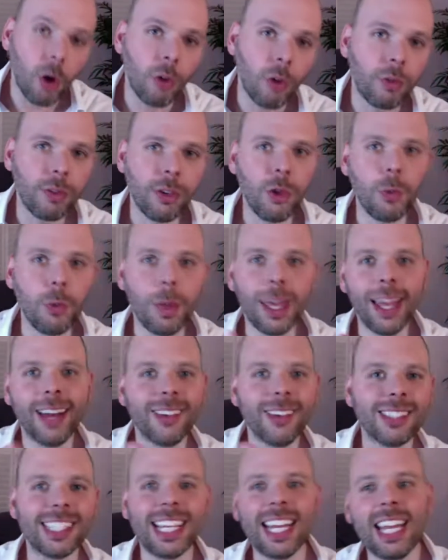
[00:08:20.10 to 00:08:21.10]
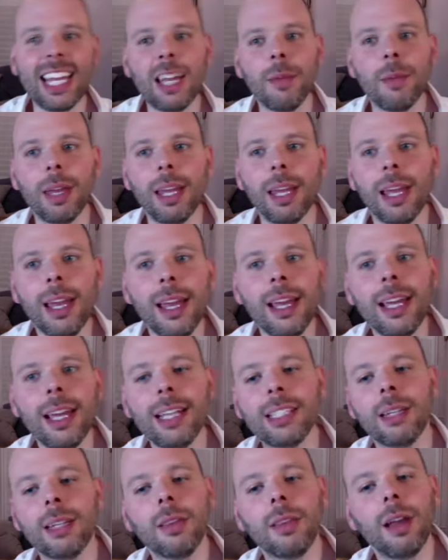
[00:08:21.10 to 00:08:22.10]
of you being able to hear me
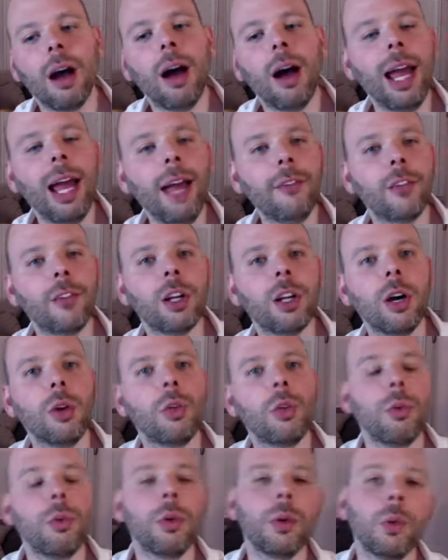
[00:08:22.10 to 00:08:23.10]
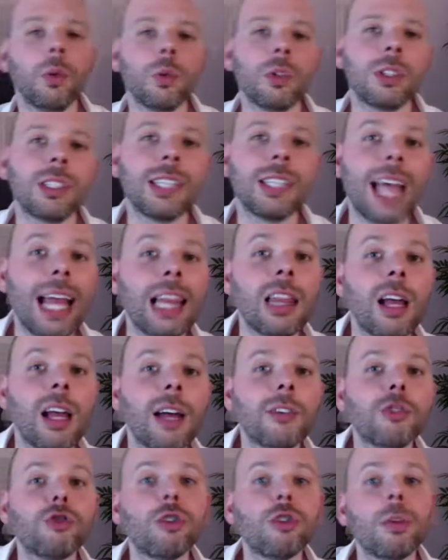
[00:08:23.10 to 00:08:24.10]
is something that I have to go through in order to get
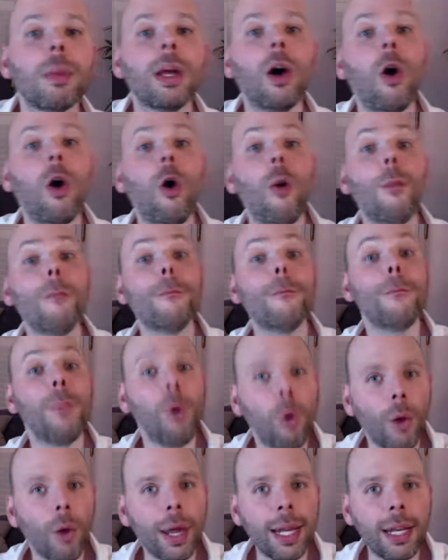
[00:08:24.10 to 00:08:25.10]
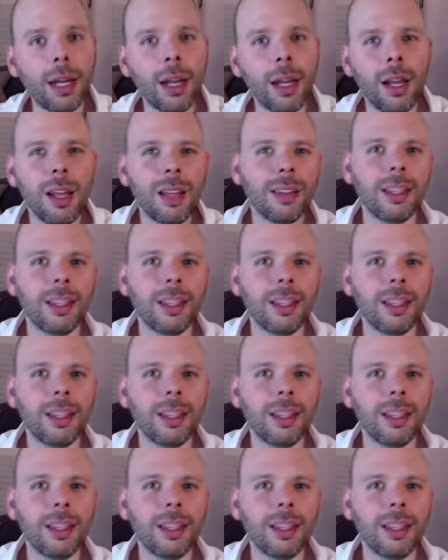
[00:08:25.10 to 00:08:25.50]
live streaming on point,